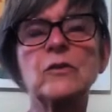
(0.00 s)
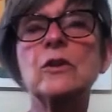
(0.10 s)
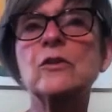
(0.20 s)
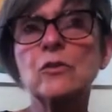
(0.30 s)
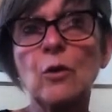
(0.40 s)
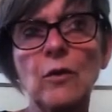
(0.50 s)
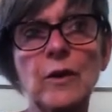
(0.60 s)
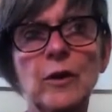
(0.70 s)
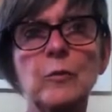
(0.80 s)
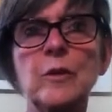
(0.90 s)
to control
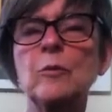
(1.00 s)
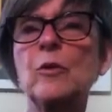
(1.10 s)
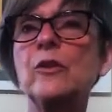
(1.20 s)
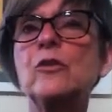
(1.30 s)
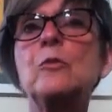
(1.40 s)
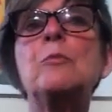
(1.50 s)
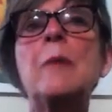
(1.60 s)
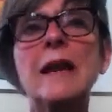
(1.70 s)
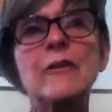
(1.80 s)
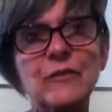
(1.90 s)
their people, and to
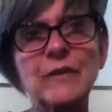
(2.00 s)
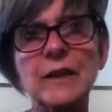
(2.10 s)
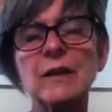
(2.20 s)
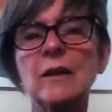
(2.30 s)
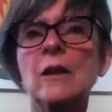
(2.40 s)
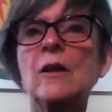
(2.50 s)
benefit